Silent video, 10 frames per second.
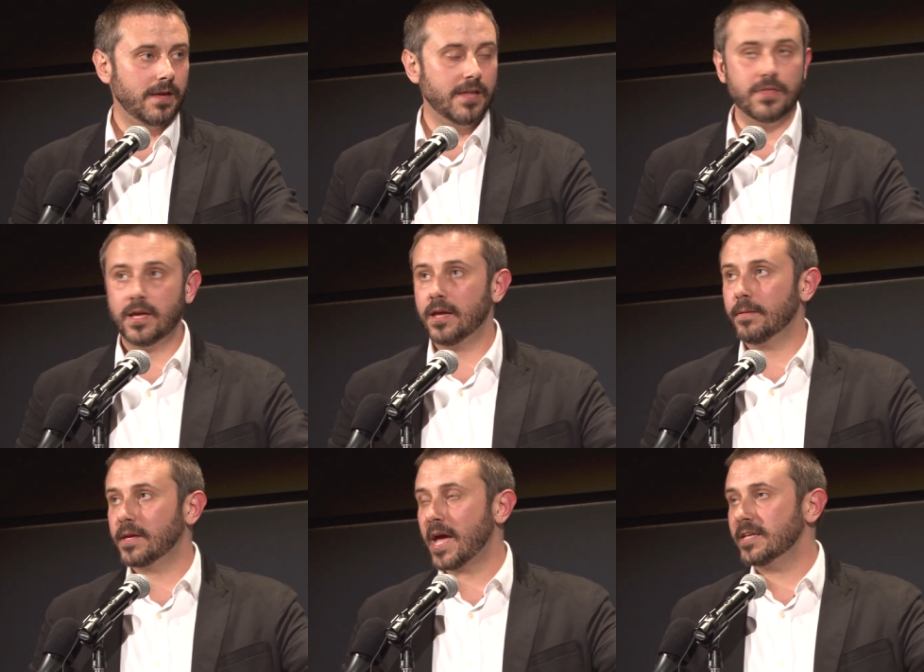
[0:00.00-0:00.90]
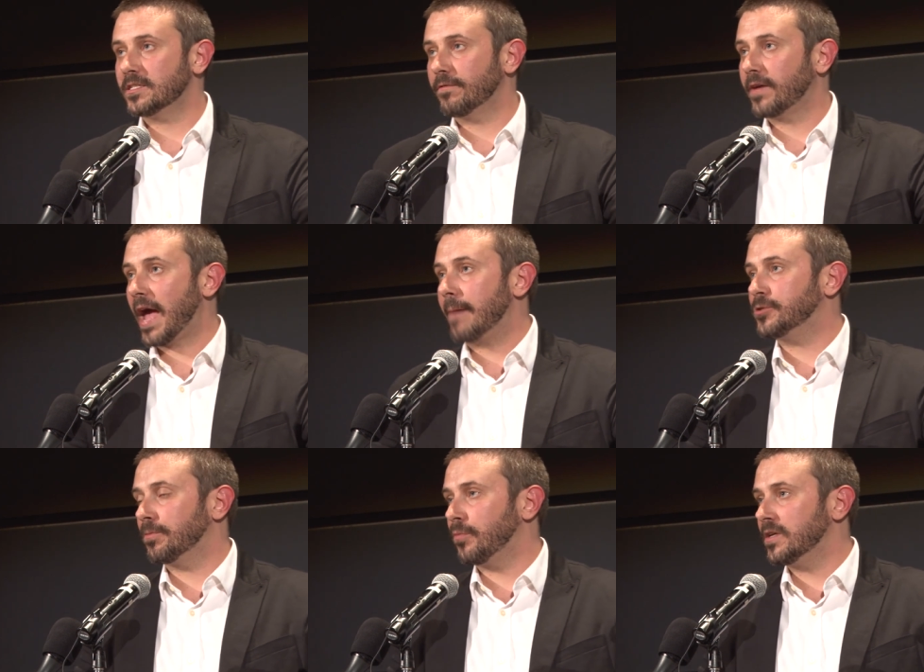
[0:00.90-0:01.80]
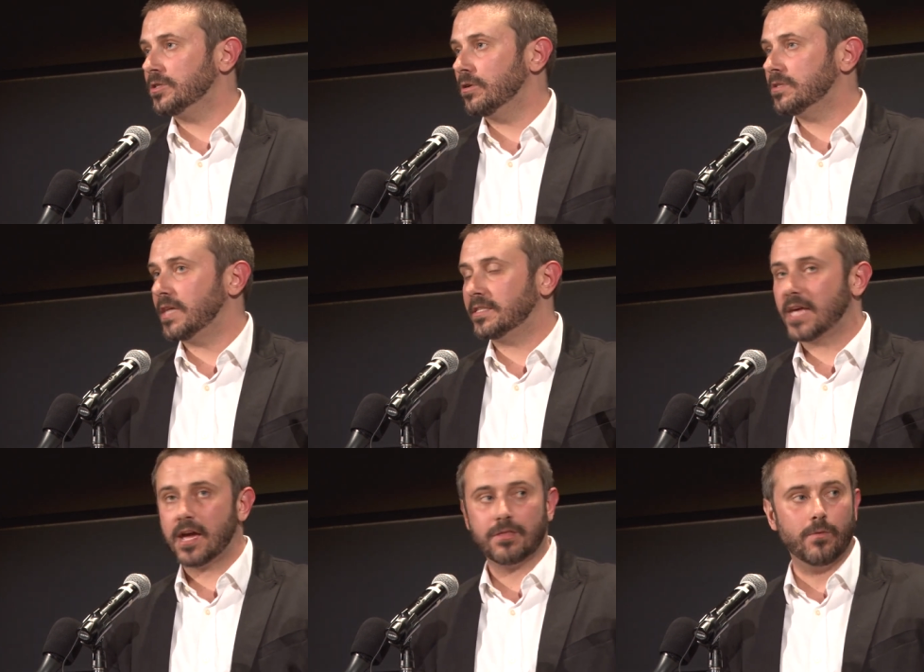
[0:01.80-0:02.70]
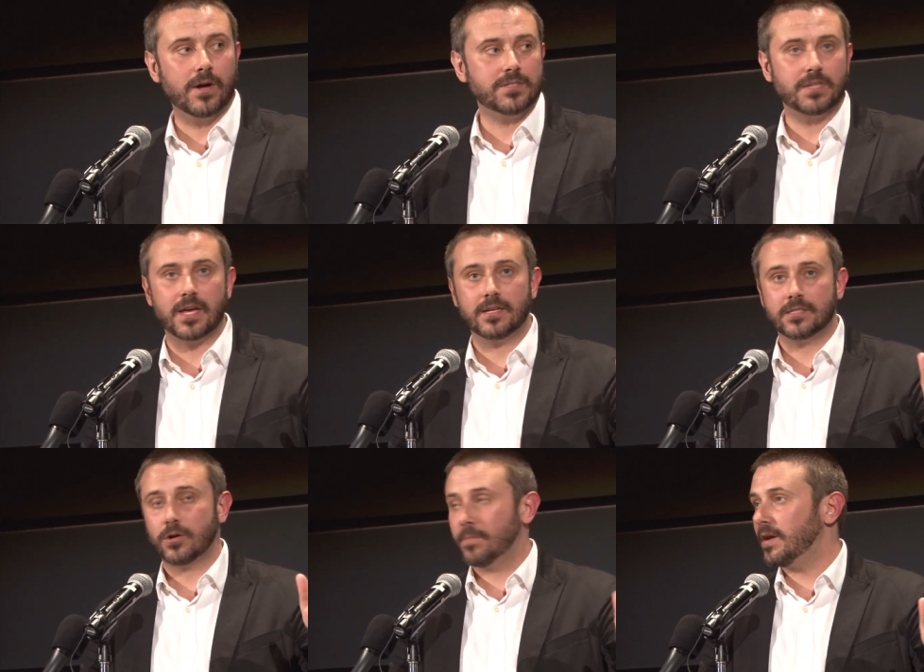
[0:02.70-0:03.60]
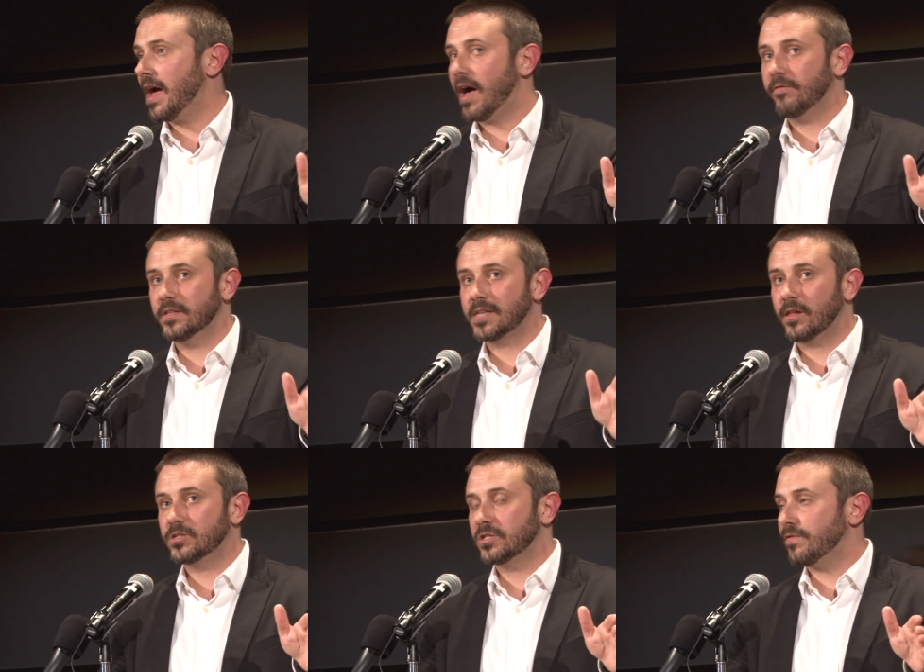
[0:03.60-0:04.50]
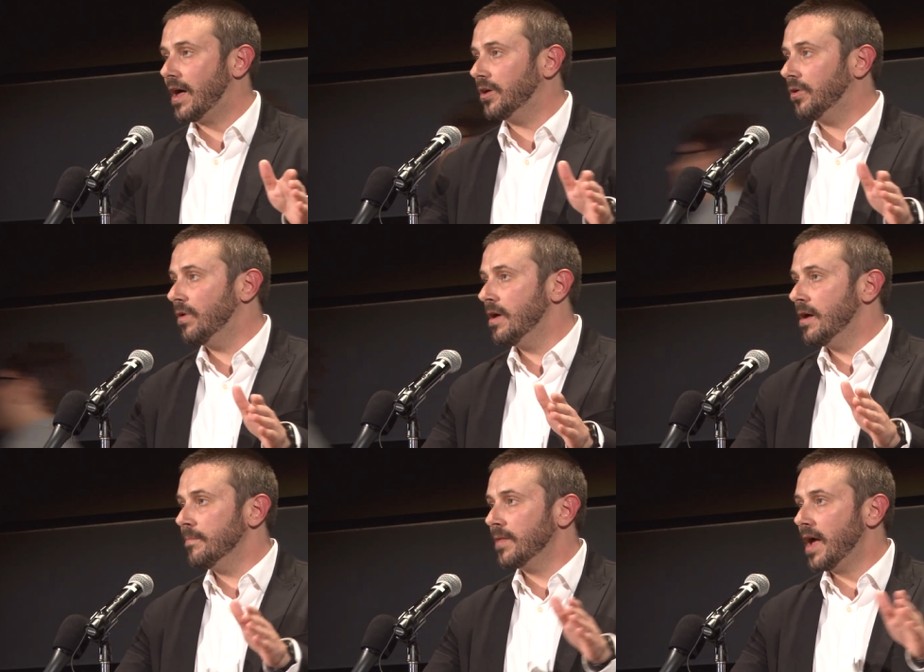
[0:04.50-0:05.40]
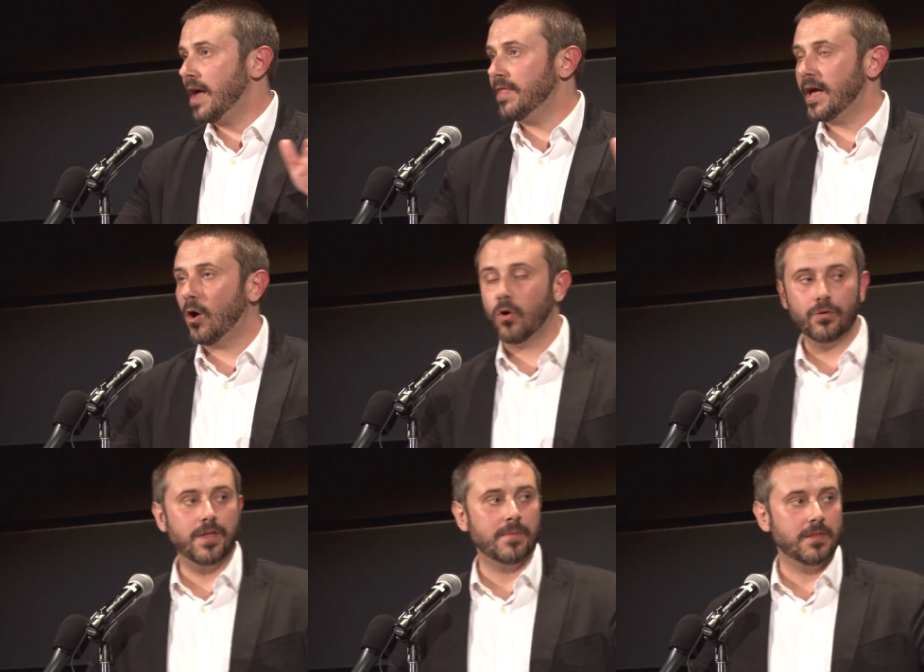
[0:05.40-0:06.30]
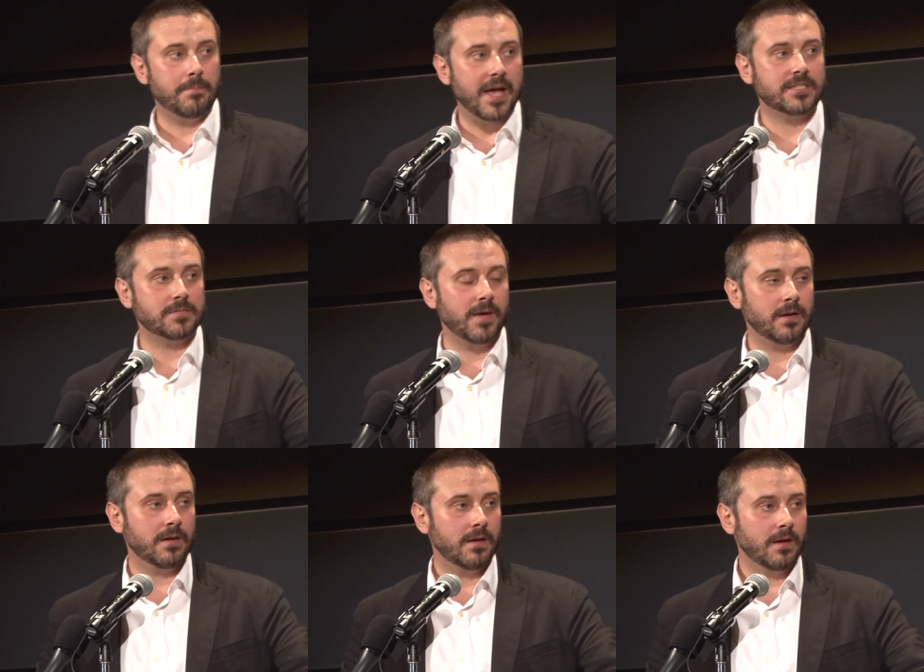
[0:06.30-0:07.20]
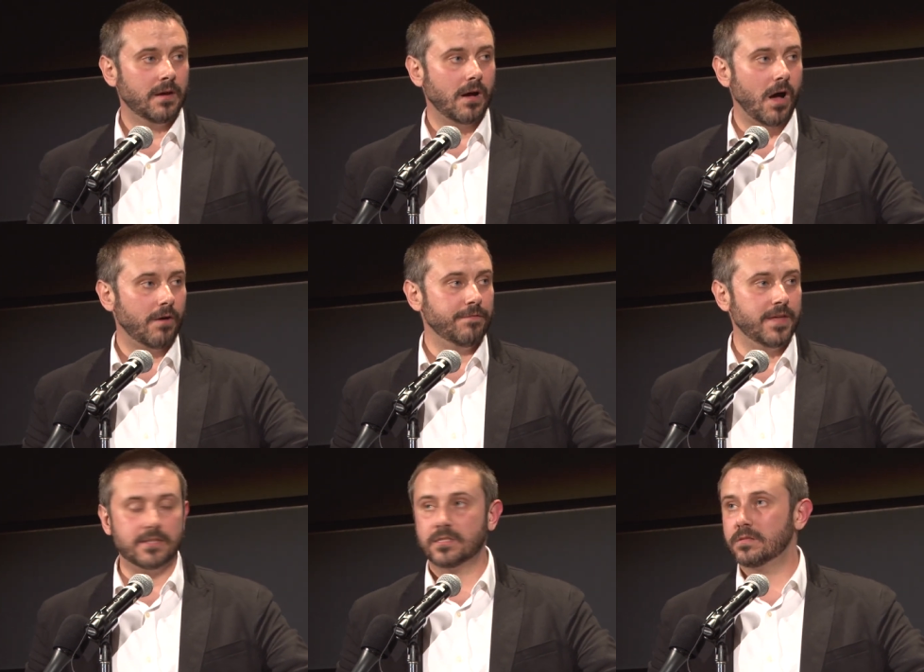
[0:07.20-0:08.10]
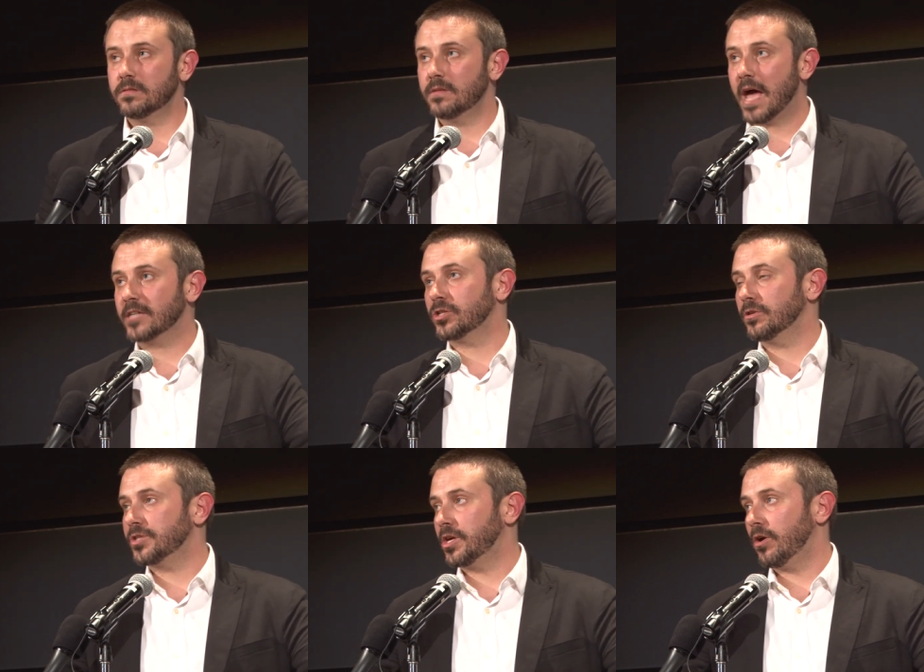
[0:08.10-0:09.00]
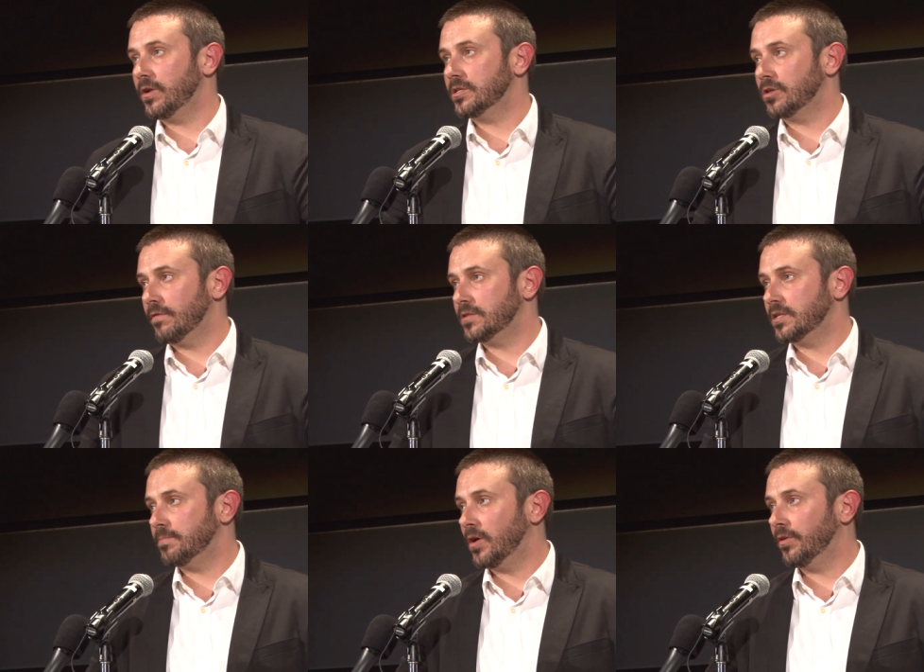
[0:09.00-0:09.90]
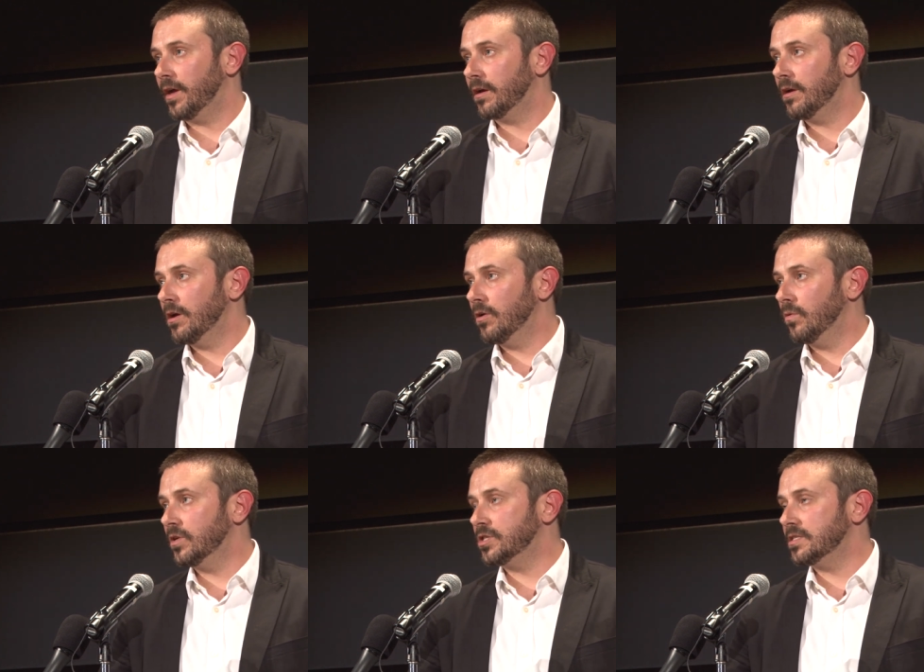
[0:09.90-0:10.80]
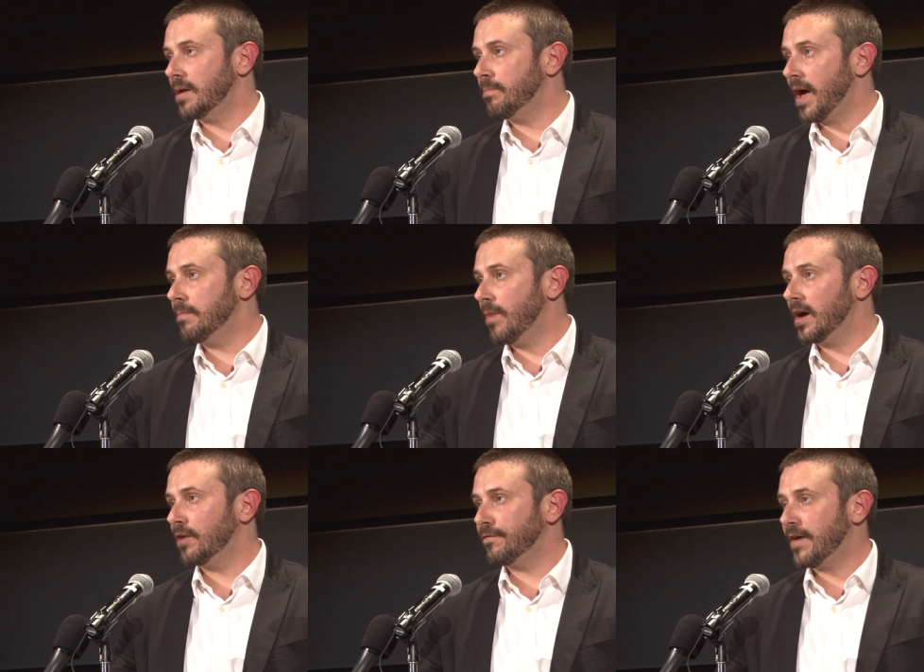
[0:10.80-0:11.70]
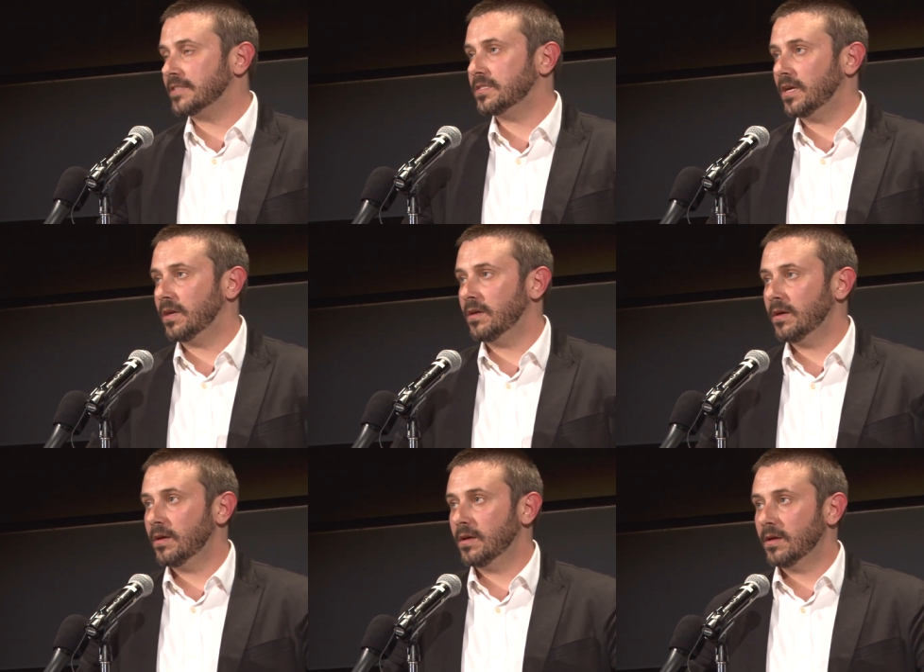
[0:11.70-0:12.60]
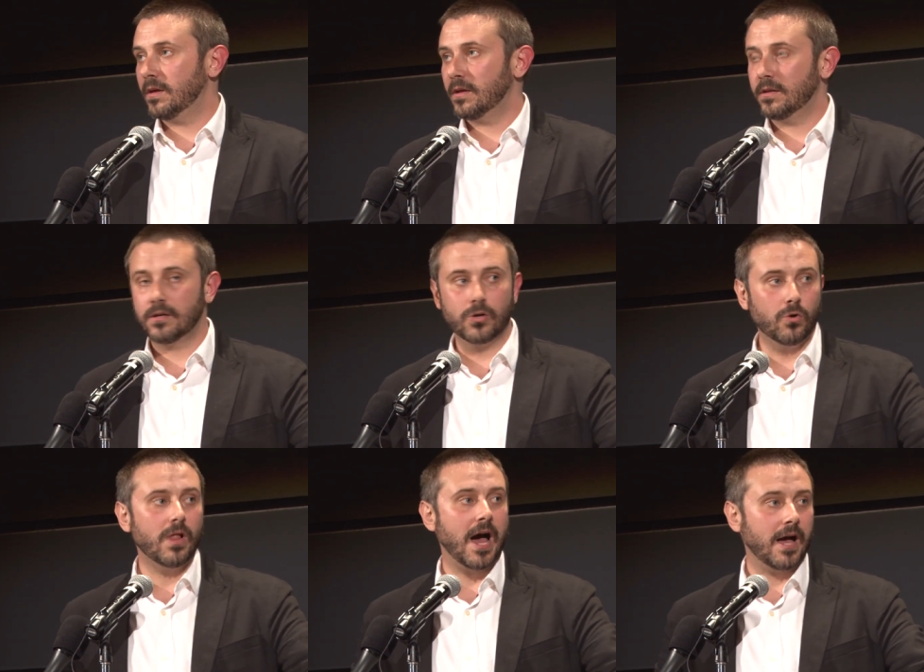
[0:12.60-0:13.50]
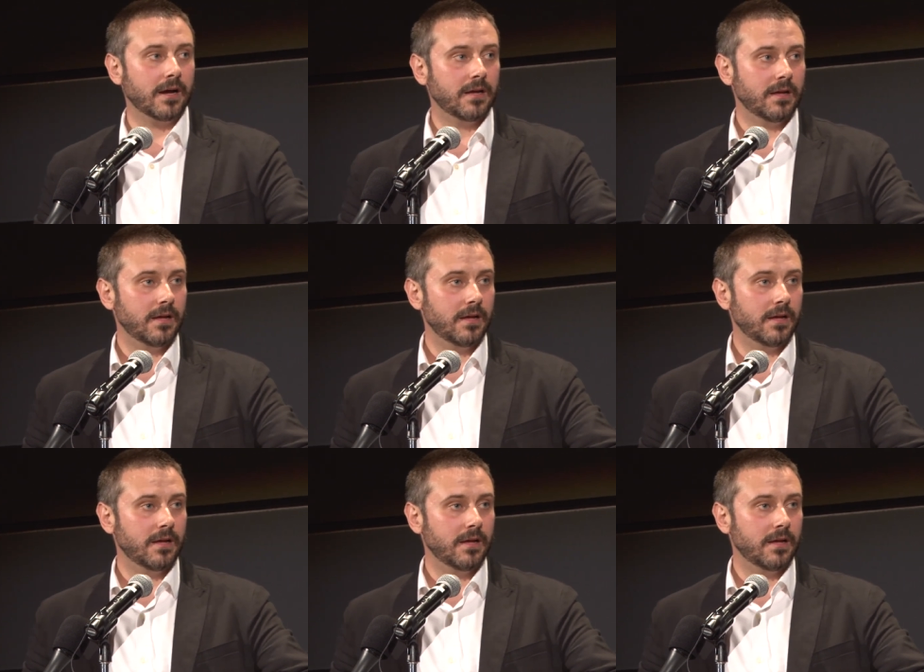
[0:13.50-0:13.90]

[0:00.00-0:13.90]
In the case of captured prisoners, they take the ones that they determine to have intelligence value and they hold them in the basement of this National Security Services building, which is a bedbug infested gulag.